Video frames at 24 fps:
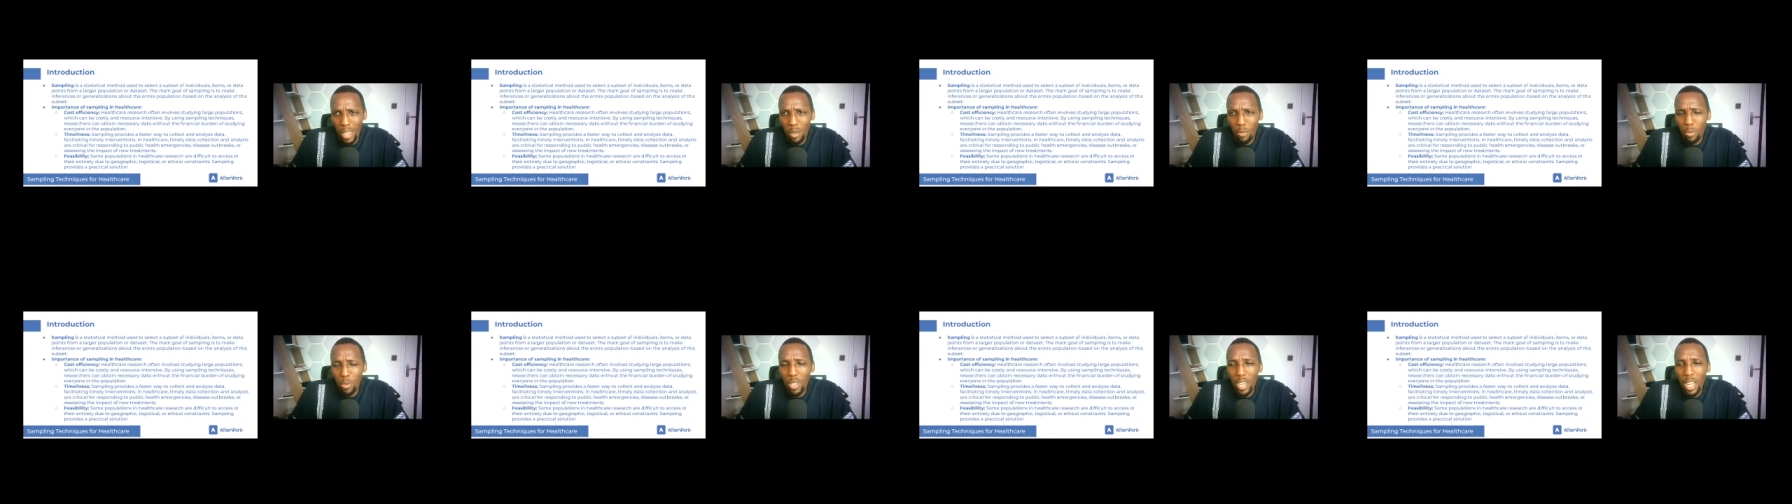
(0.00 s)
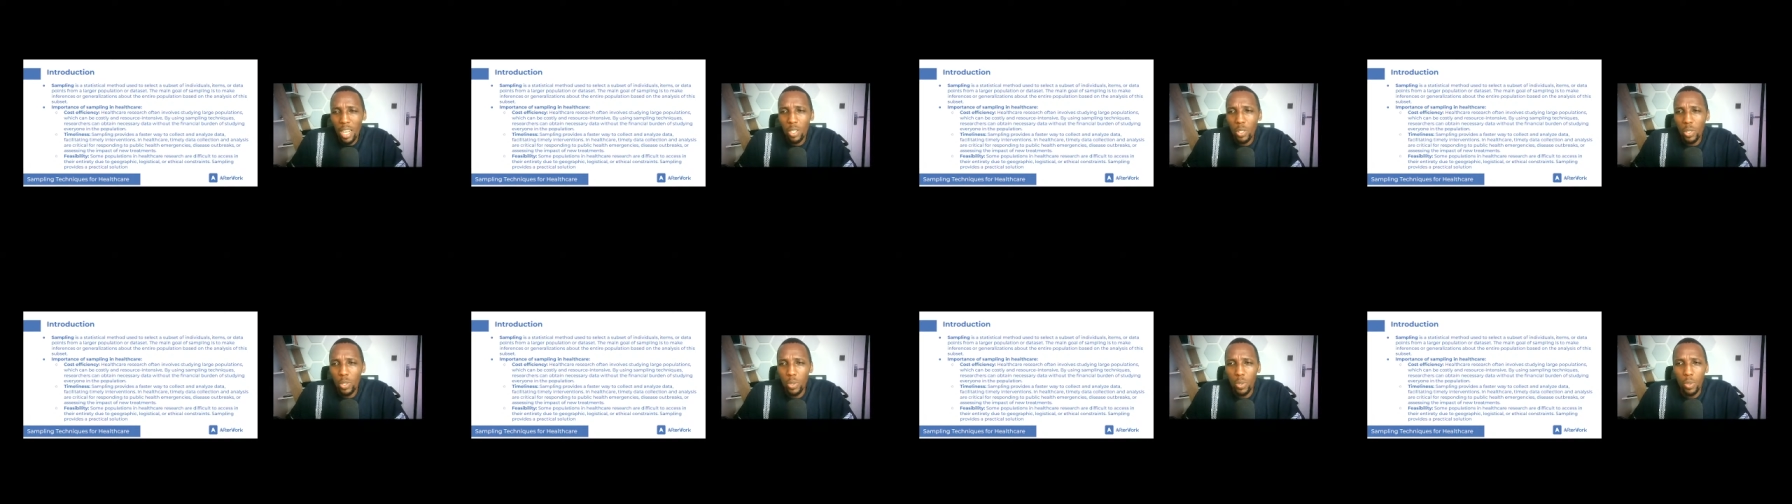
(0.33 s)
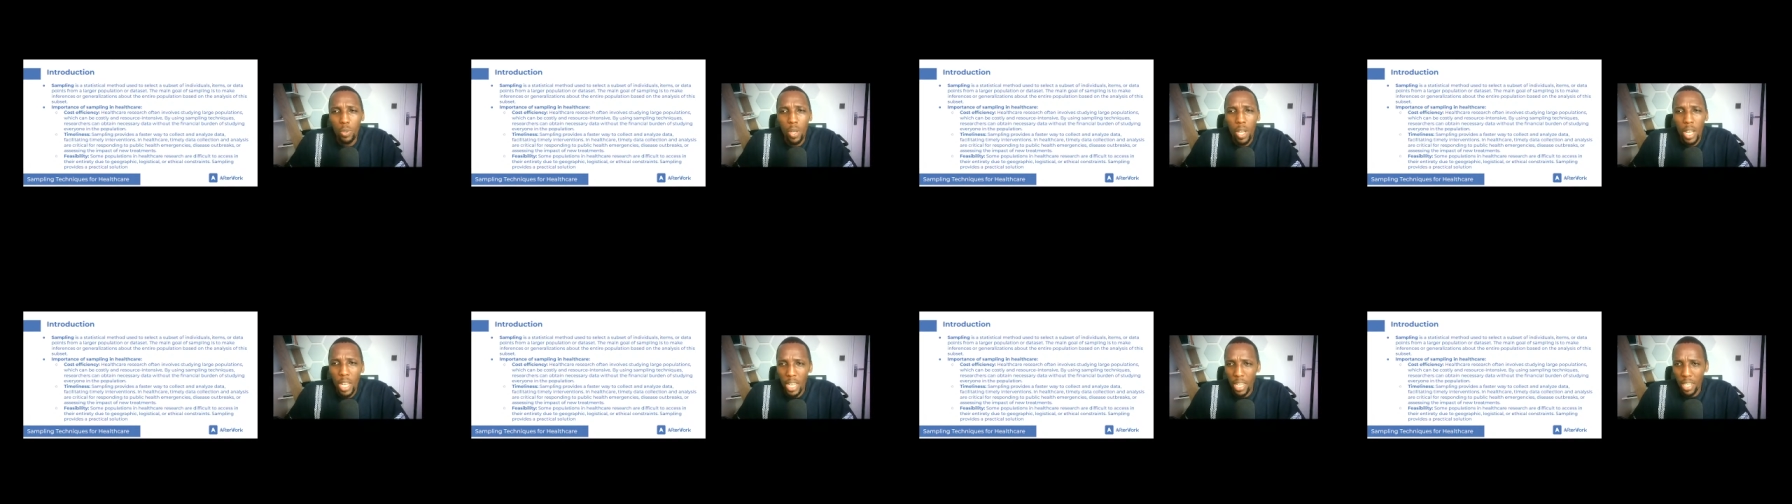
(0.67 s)
able now
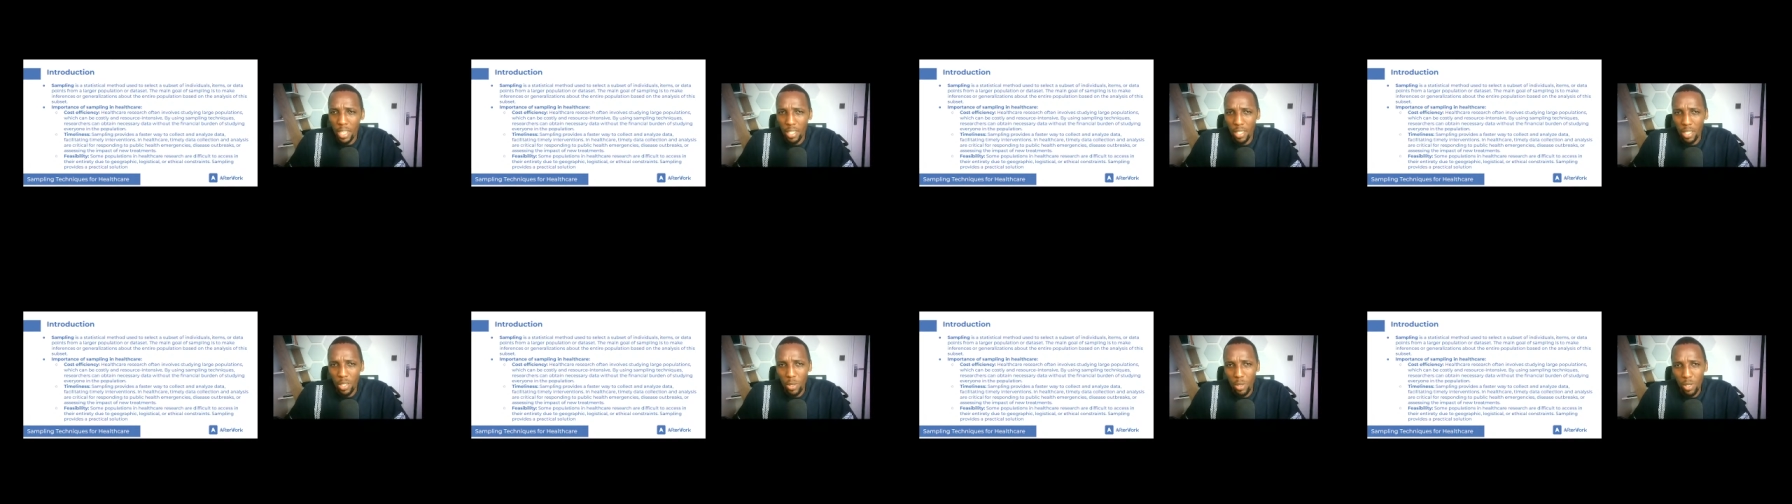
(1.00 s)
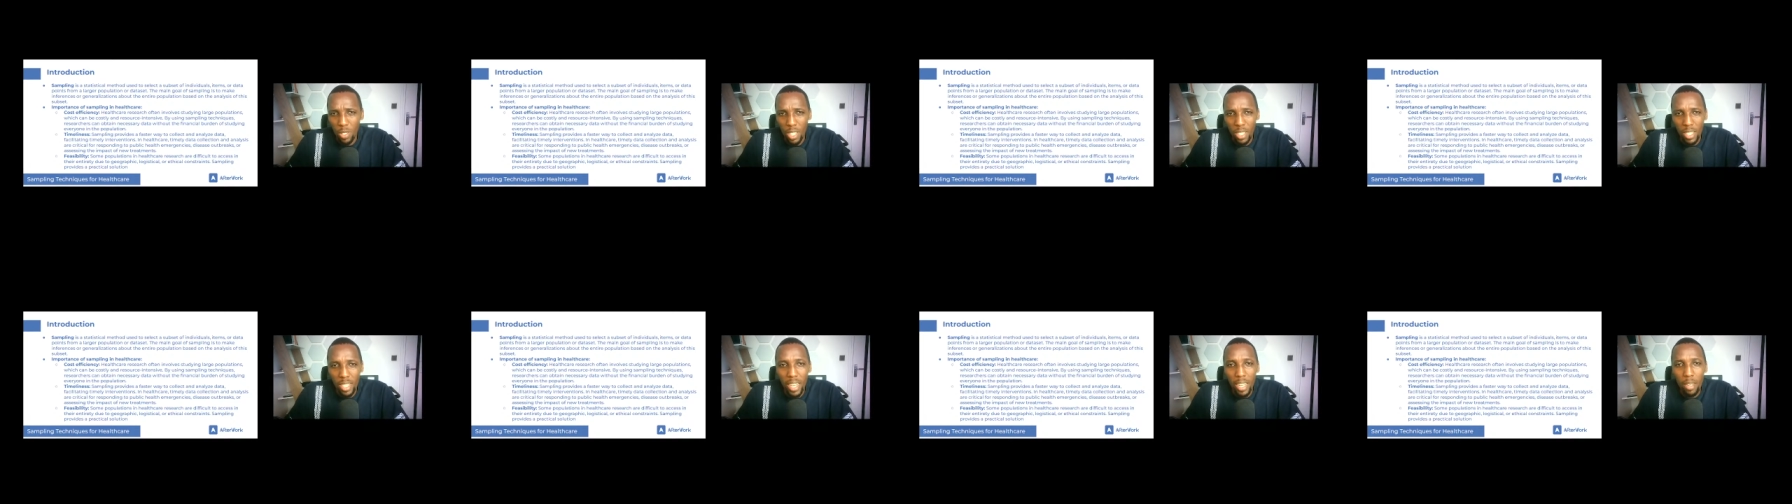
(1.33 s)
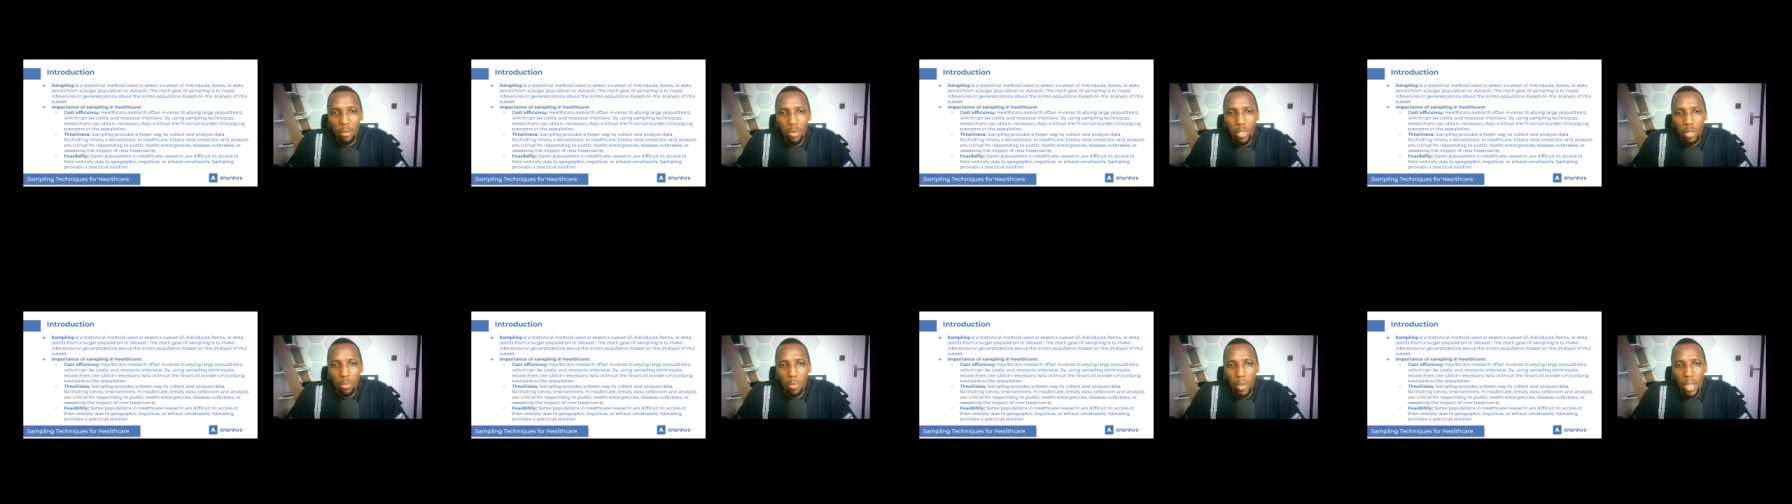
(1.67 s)
to reduce the
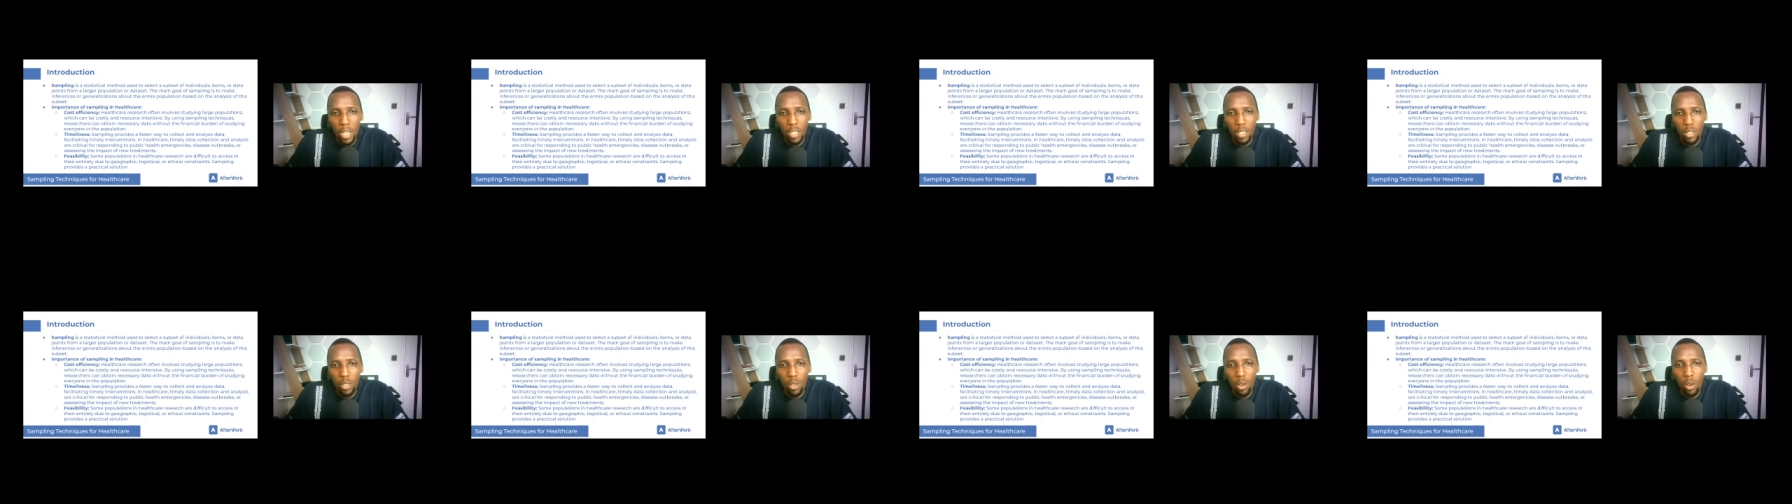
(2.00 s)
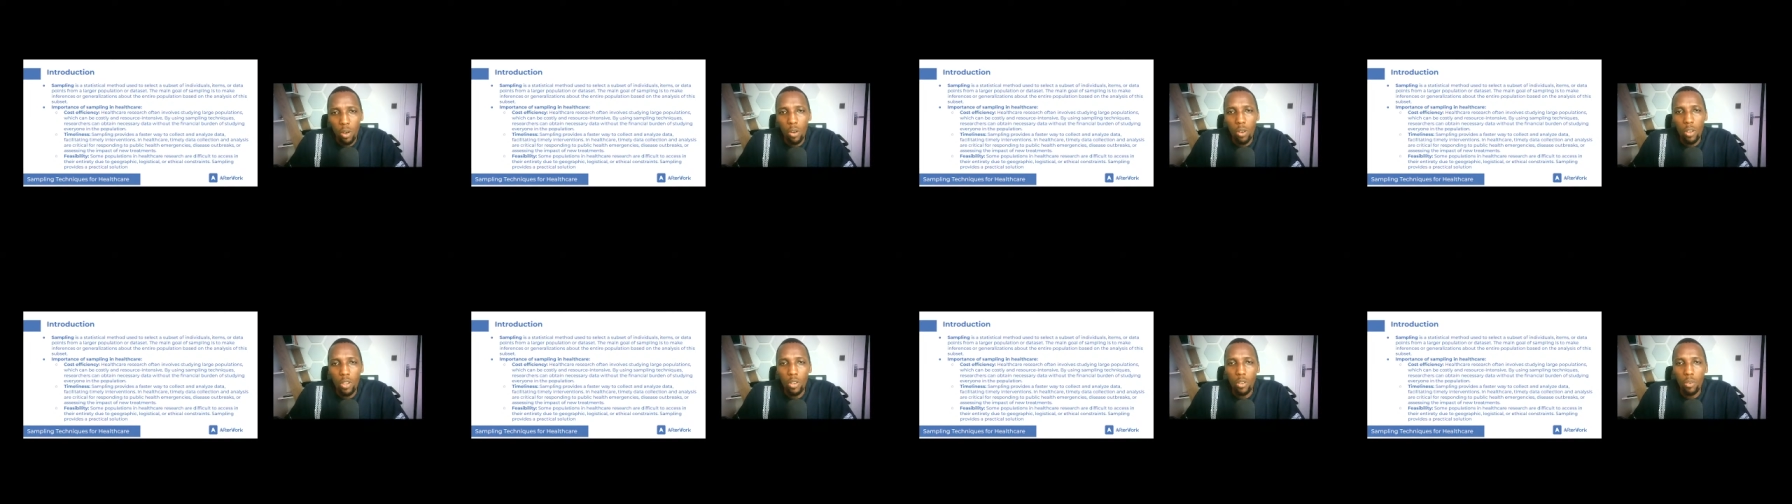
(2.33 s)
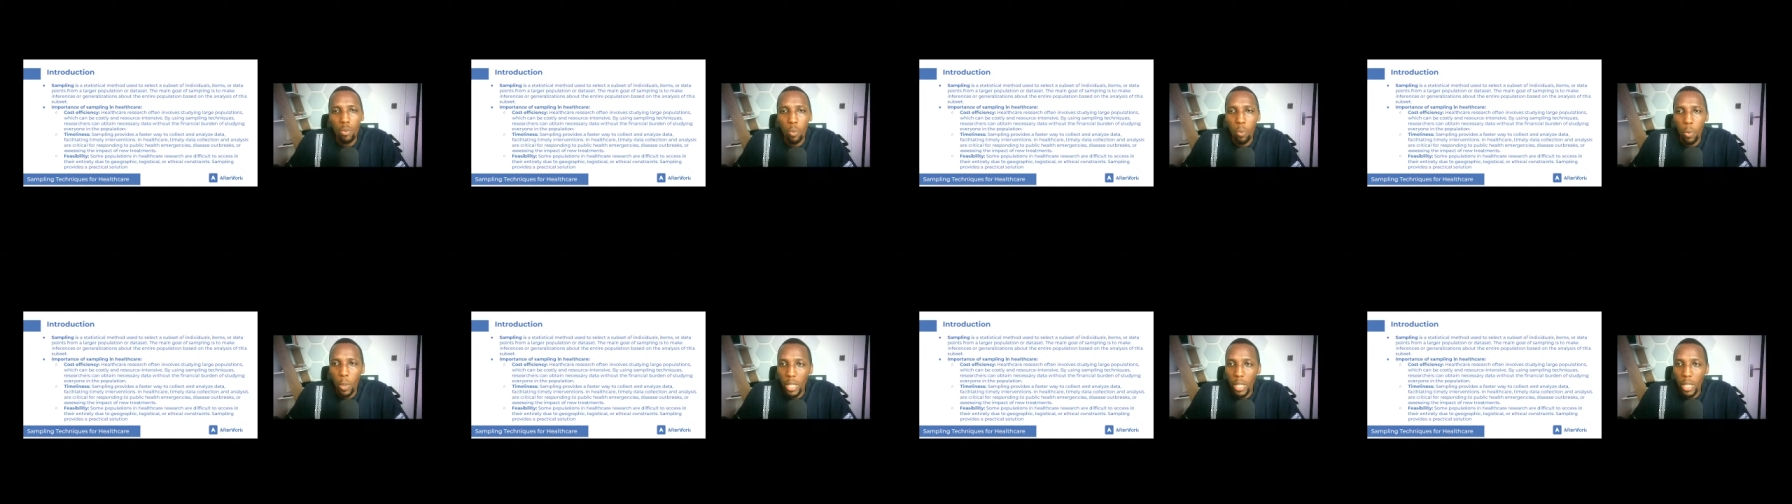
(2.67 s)
time spent on